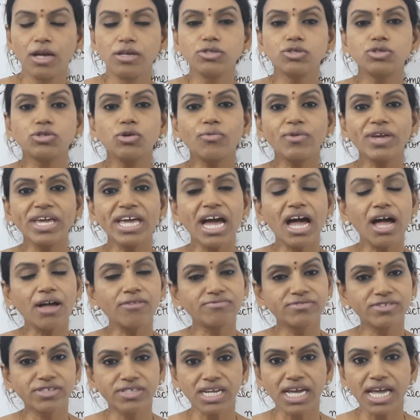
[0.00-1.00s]
So we
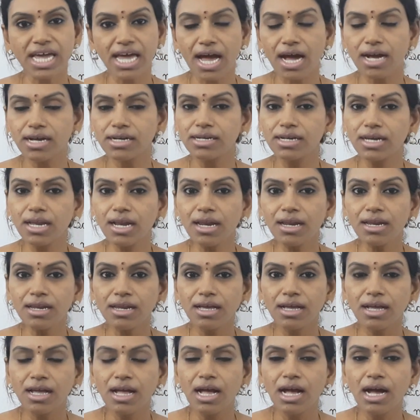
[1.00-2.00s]
have triangle,
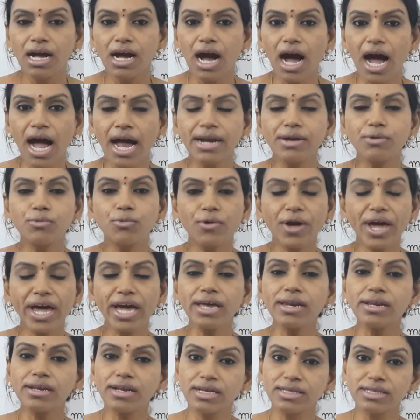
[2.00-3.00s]
and
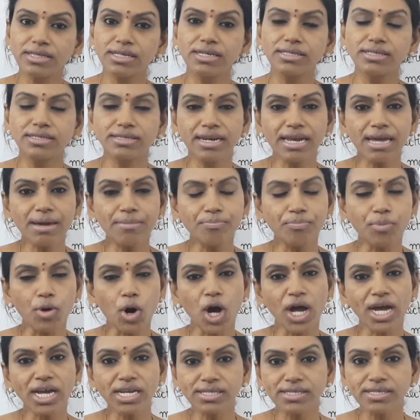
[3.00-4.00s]
where the 3
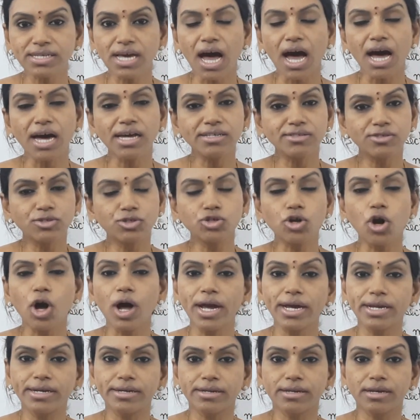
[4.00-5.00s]
points are
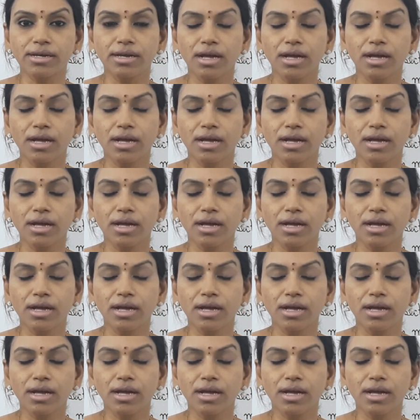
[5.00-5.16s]
joined,